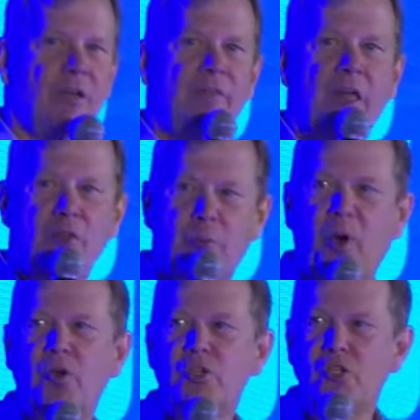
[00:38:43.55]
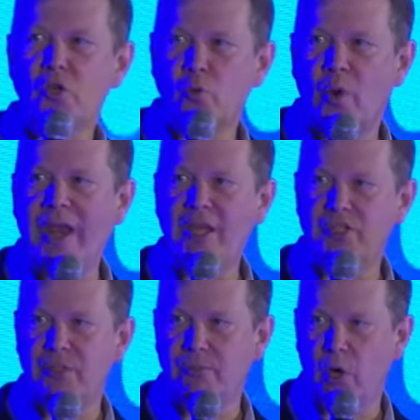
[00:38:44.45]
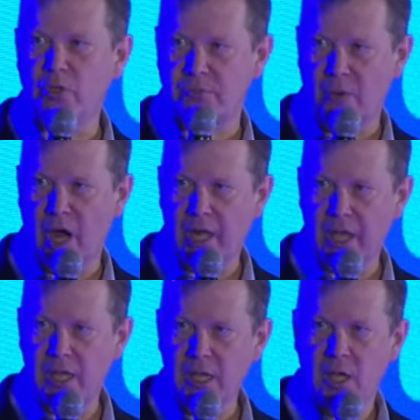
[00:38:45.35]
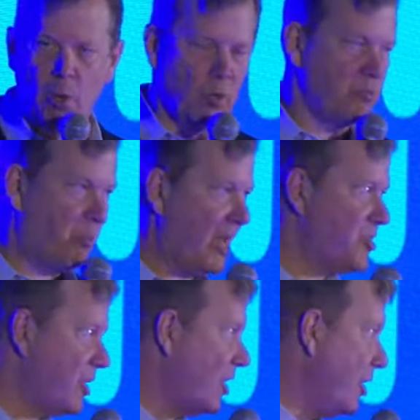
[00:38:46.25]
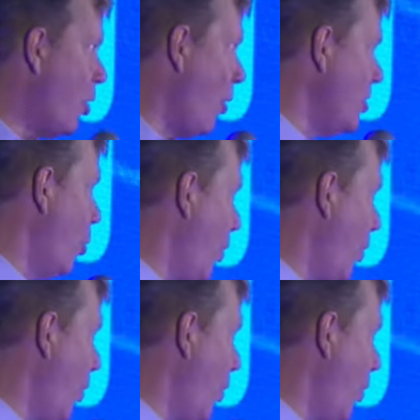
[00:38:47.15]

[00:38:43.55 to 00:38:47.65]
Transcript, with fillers: that the person who raised the most money was basically going to